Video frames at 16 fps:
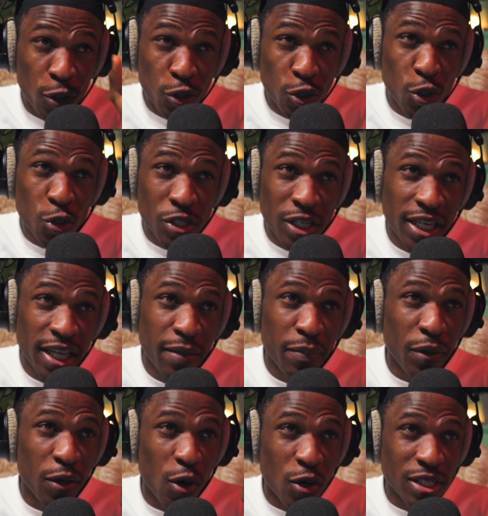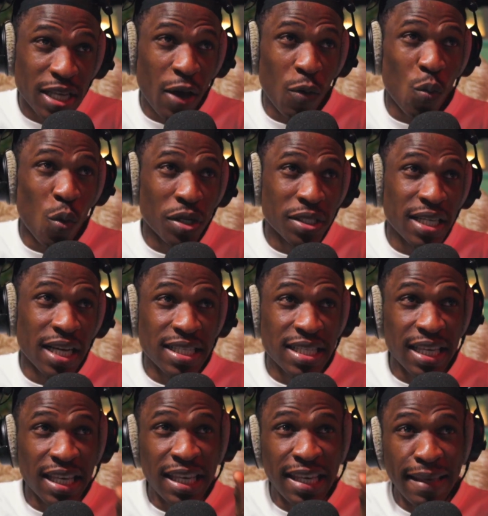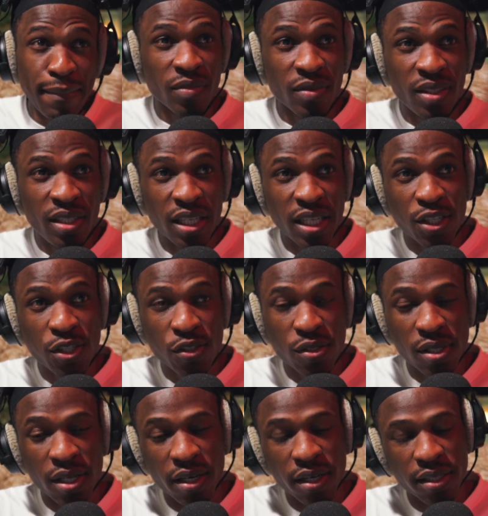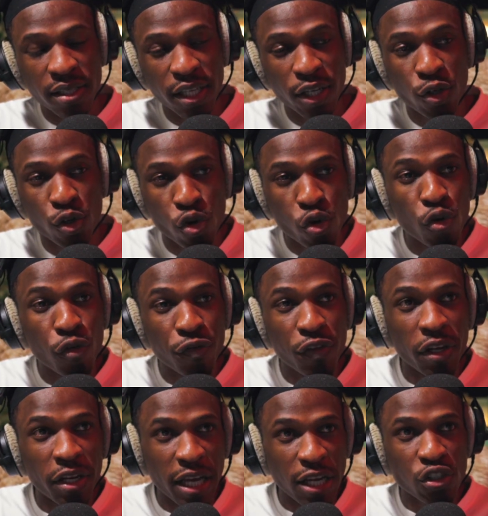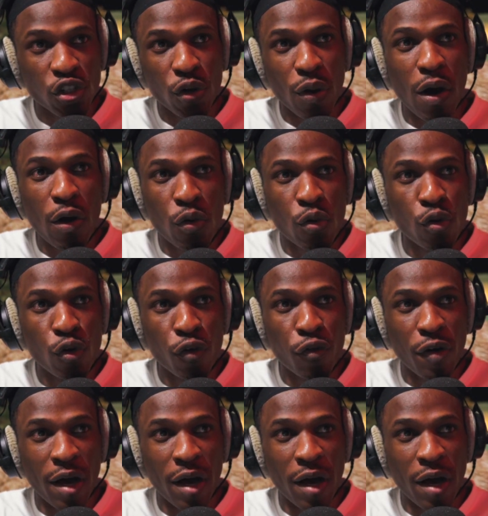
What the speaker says: using it because I wanted to keep the groove, the natural groove.